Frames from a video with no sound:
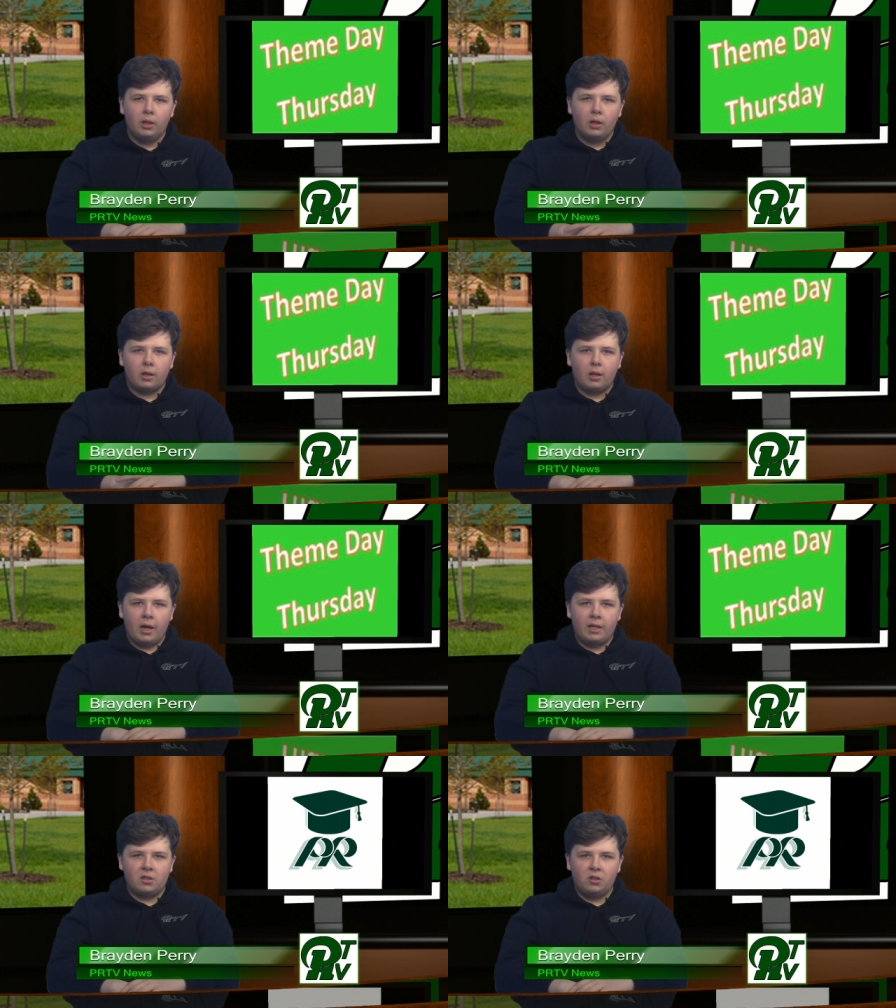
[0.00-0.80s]

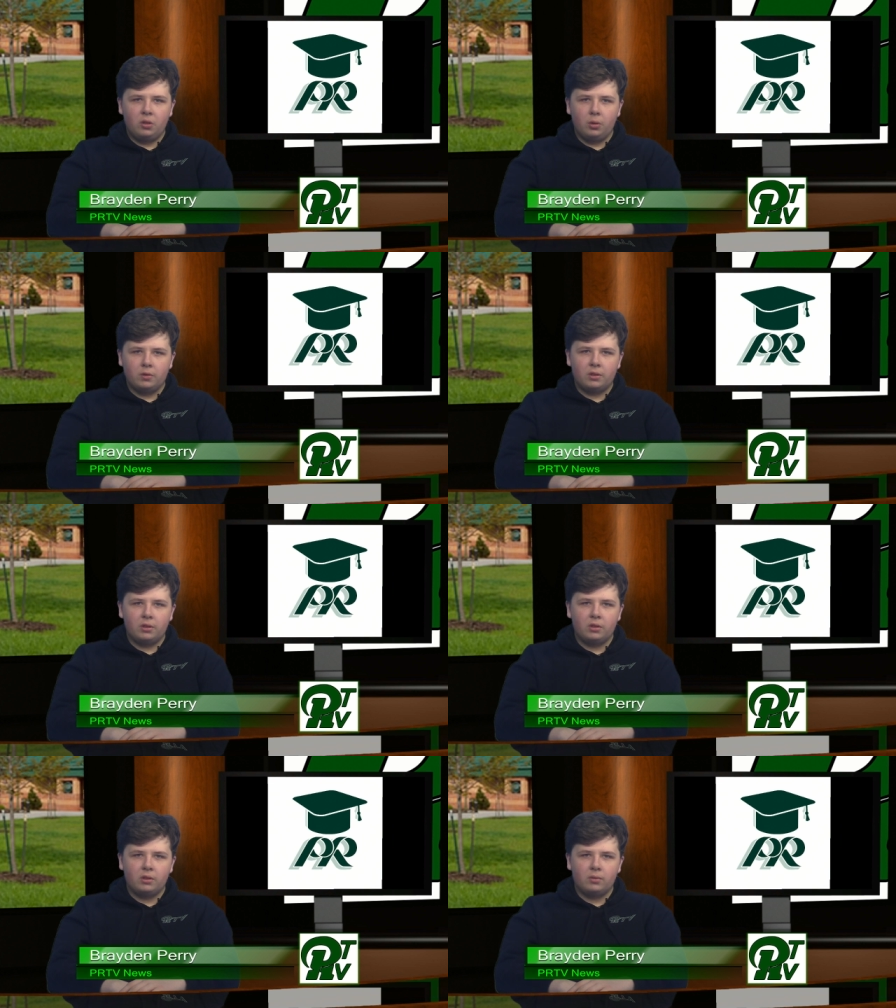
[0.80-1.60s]
Guidance News.
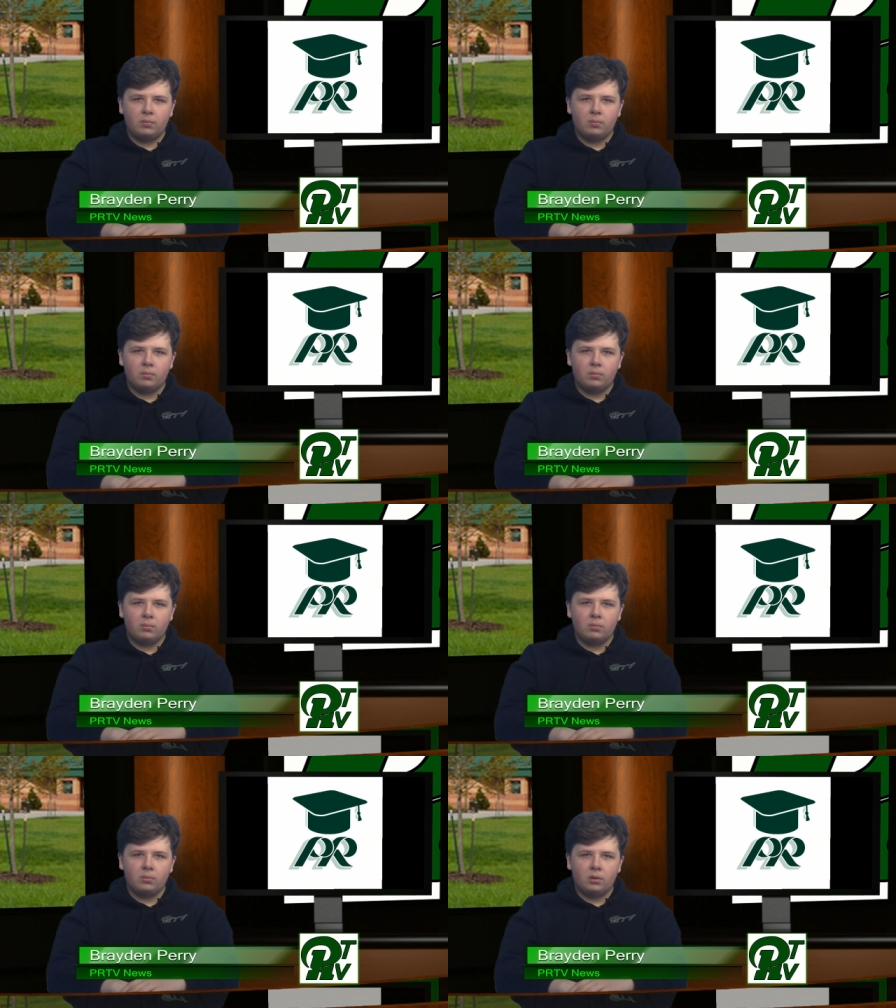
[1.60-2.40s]

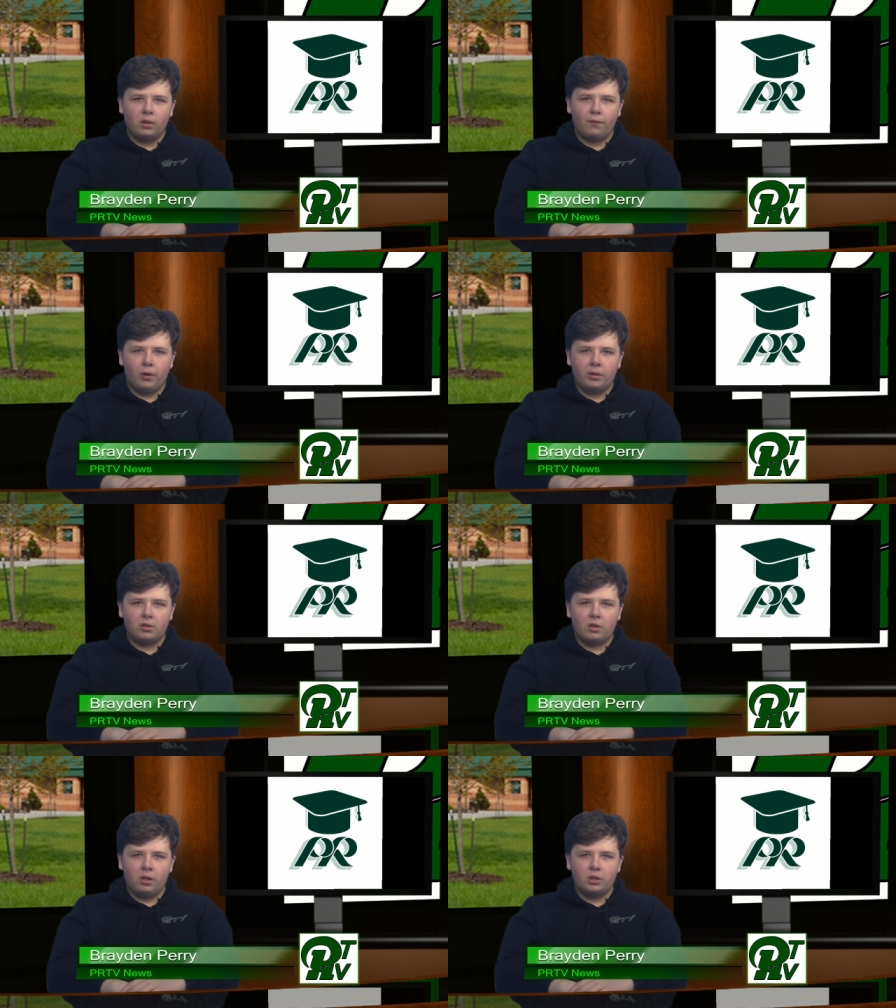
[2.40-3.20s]
The following
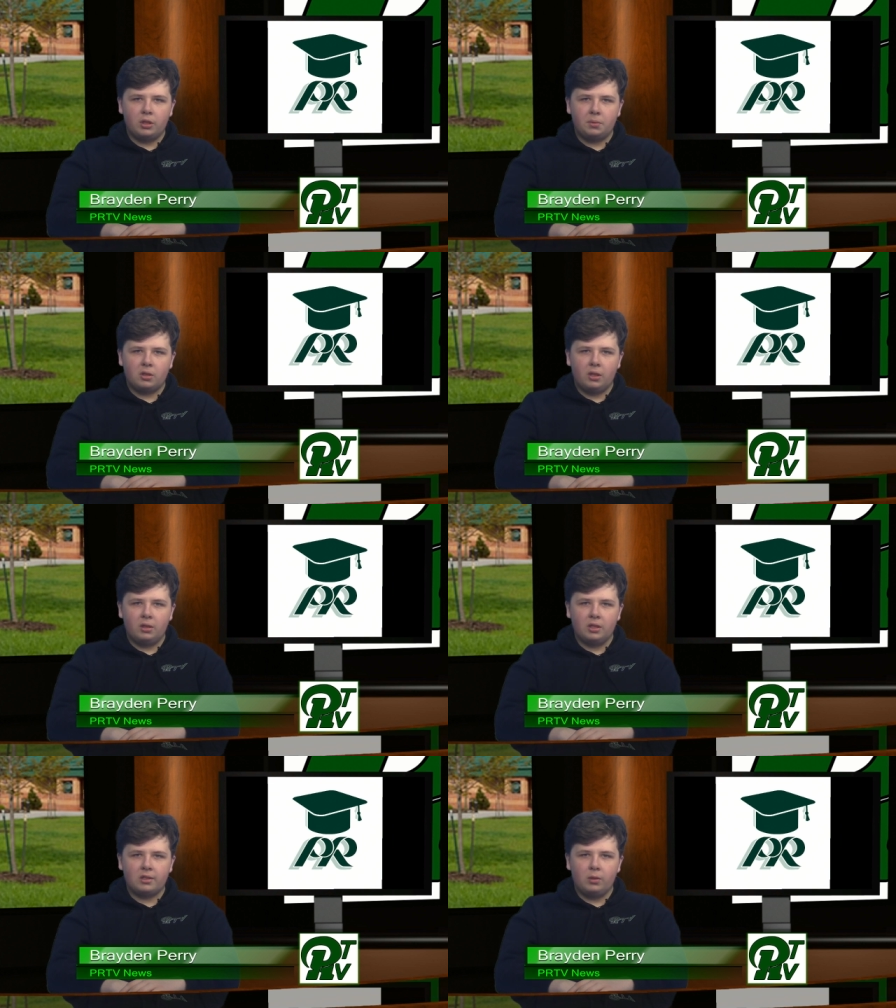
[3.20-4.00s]
scholarships,
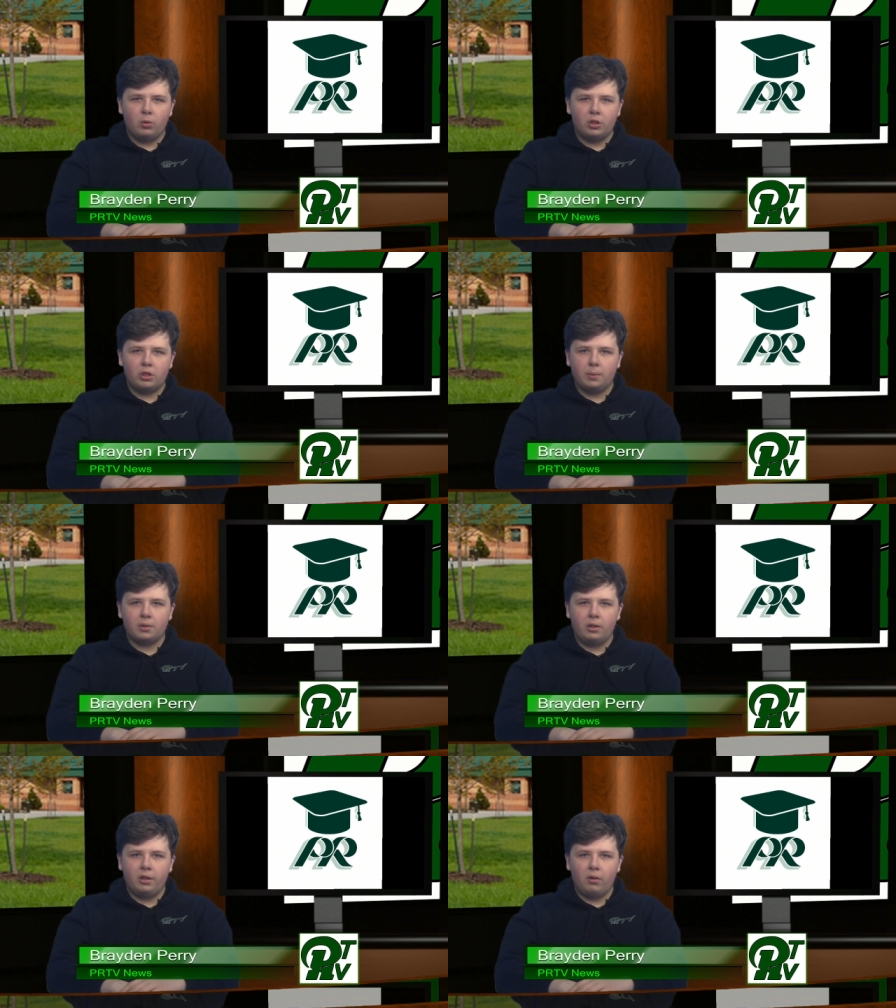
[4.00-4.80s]
contests, and workshops
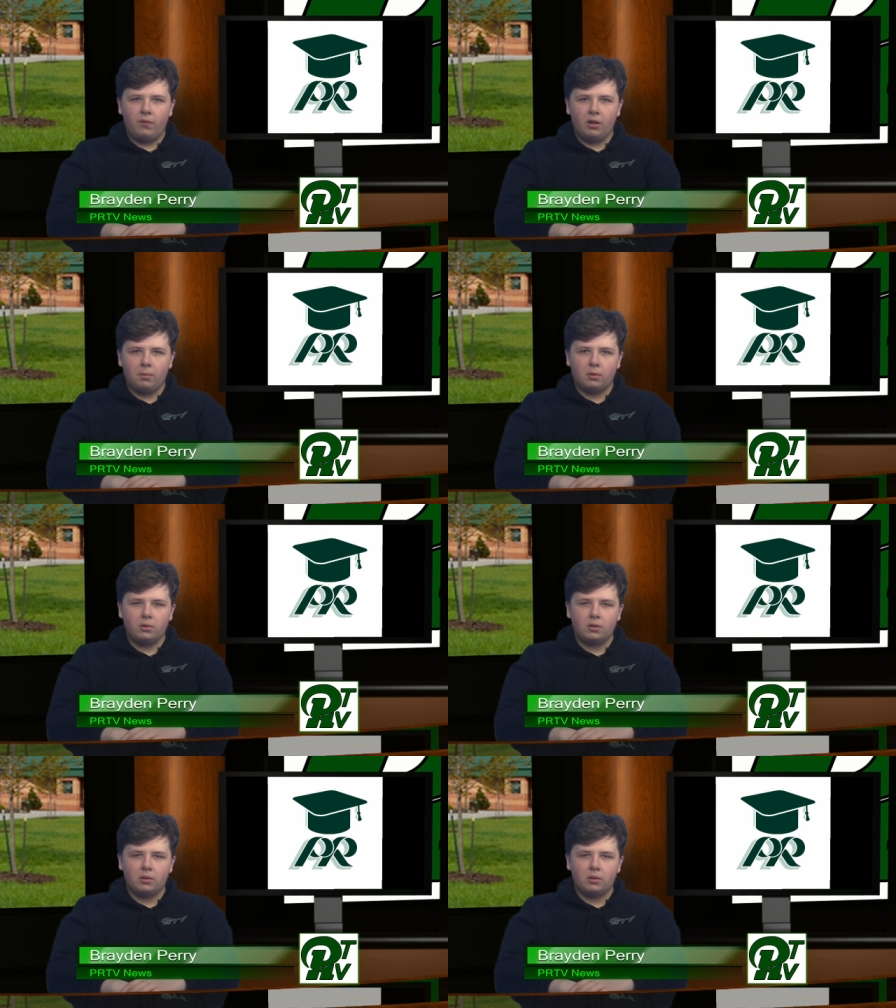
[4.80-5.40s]
are now available.